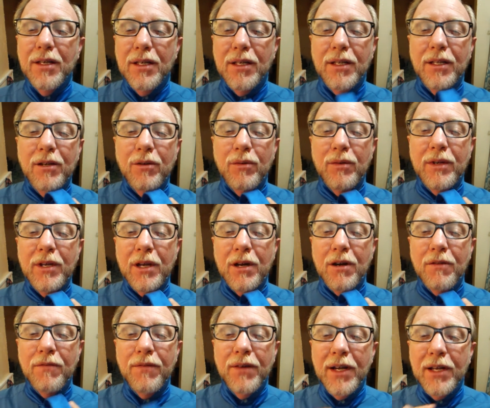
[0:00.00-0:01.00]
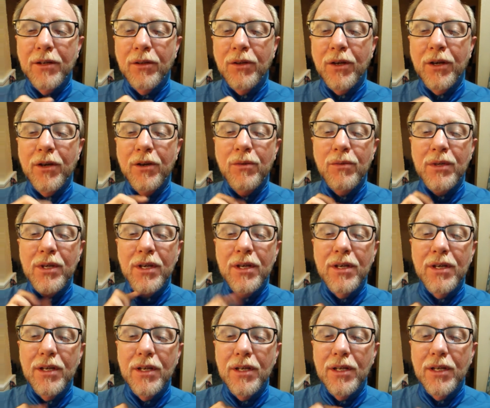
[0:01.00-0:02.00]
There we got our final cone.
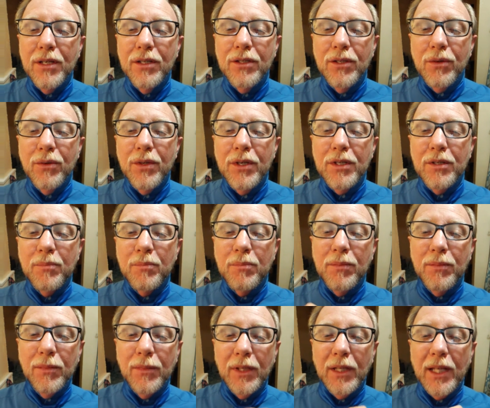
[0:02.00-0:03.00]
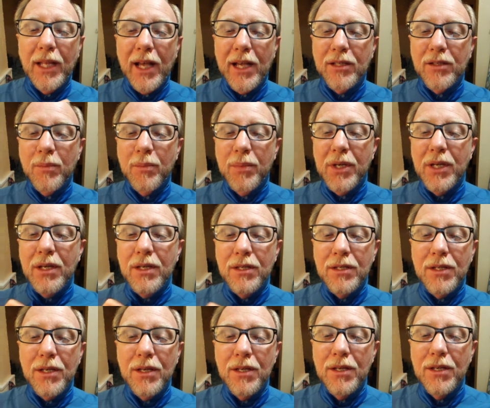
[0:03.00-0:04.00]
So this last
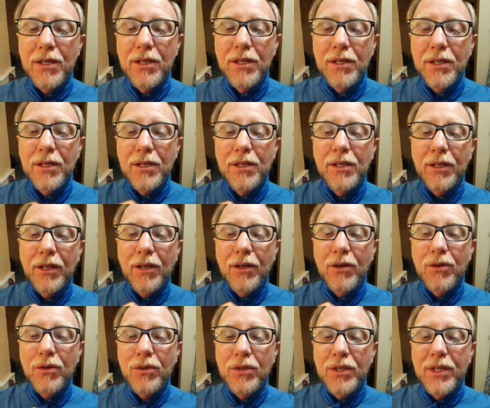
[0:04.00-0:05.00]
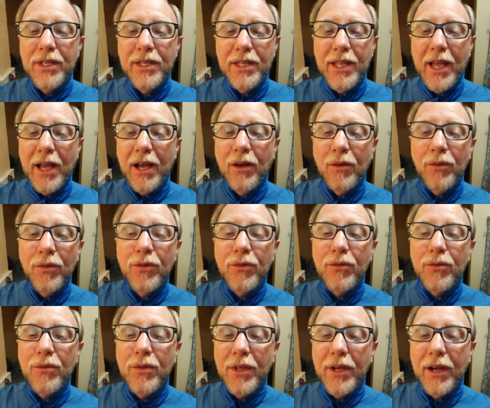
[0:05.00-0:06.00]
piece goes down
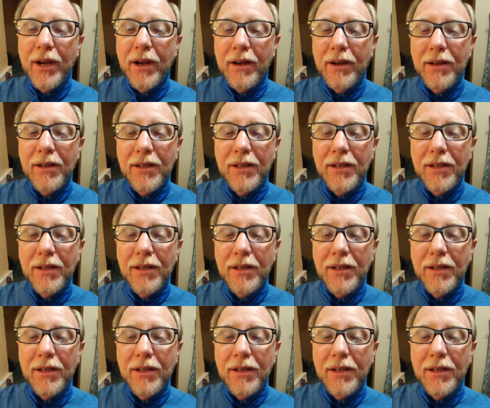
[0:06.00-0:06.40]
through there.